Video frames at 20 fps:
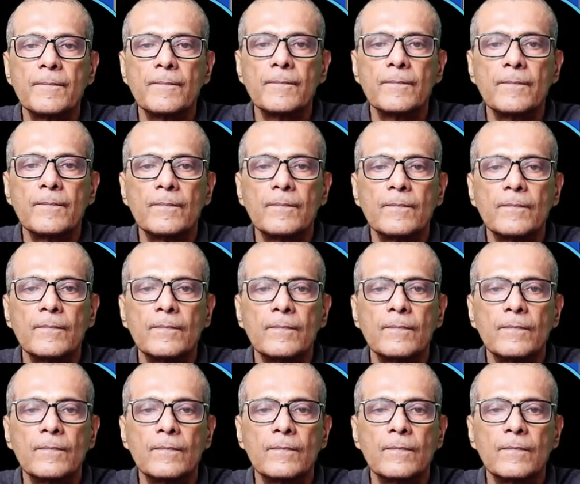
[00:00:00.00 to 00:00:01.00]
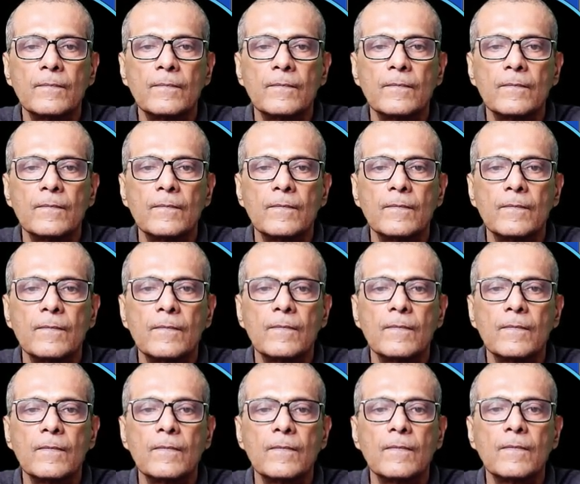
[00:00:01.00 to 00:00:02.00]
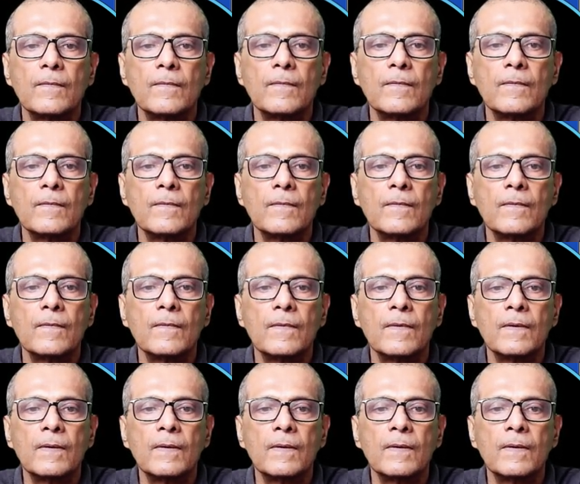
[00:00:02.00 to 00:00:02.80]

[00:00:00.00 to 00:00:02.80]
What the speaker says: [no speech]